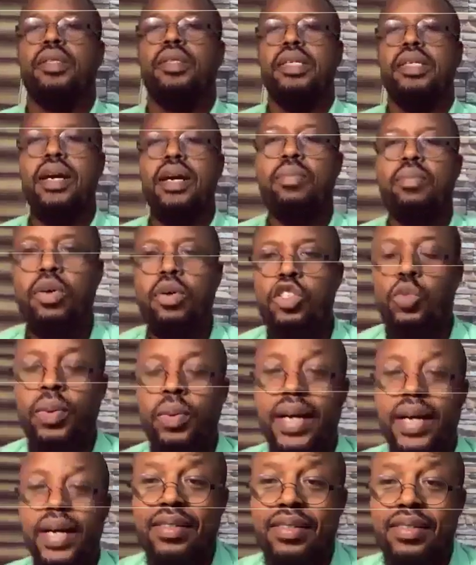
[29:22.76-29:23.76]
There are
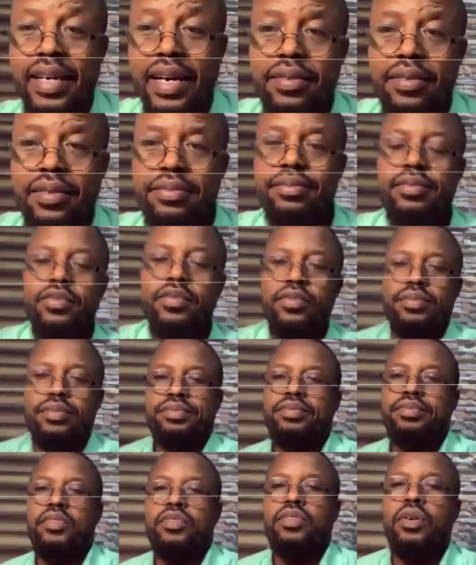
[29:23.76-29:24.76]
prospects there
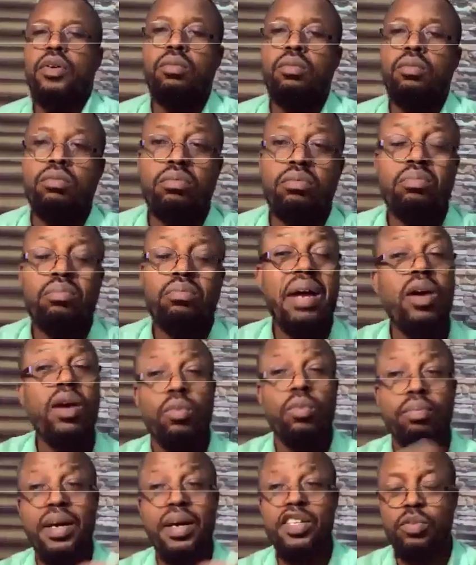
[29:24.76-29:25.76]
from my
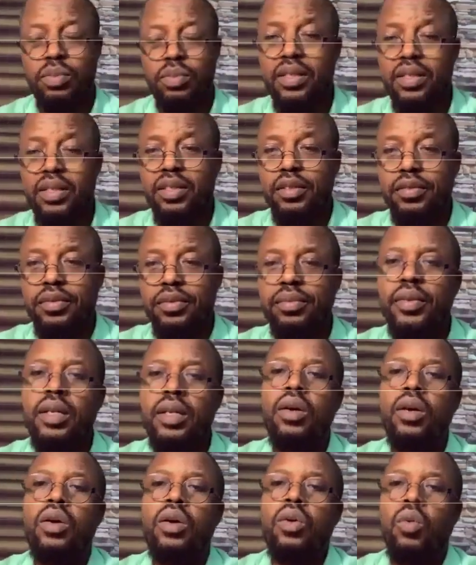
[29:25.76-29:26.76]
own perspective.
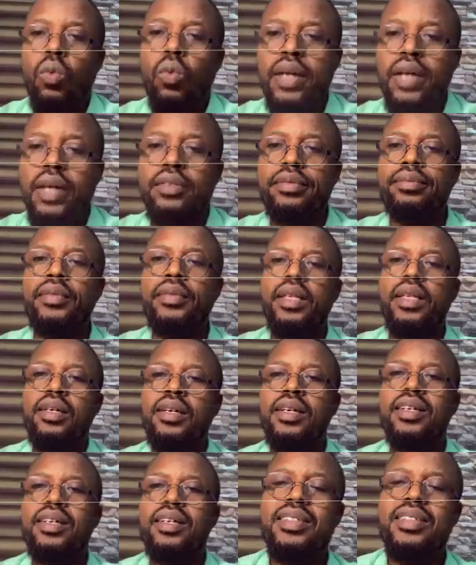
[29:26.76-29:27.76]
One,
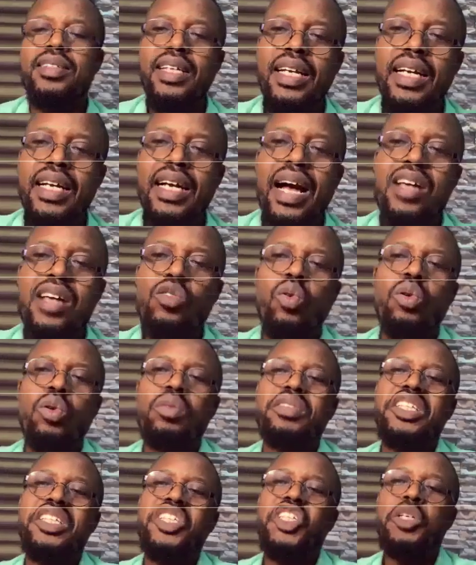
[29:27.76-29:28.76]
ZENIQ has one
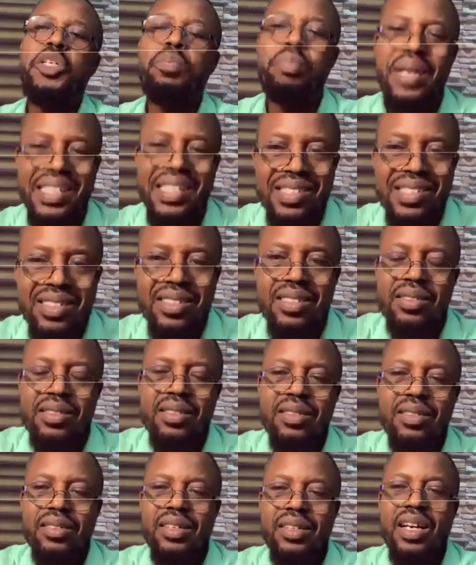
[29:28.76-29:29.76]
of the cheapest
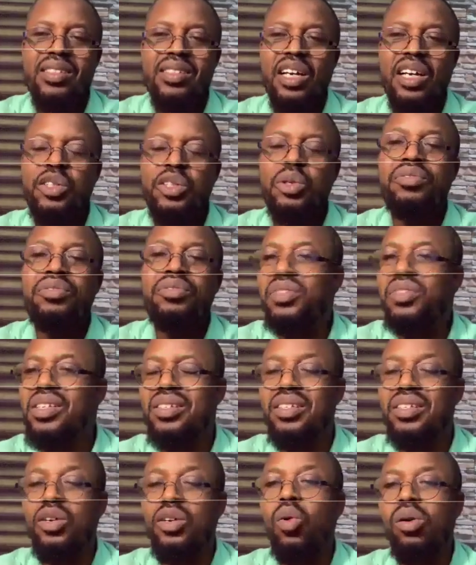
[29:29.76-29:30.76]
transaction fees
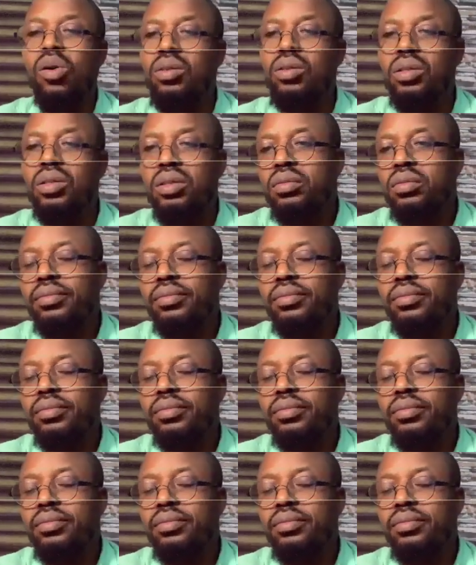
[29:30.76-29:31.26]
in the world.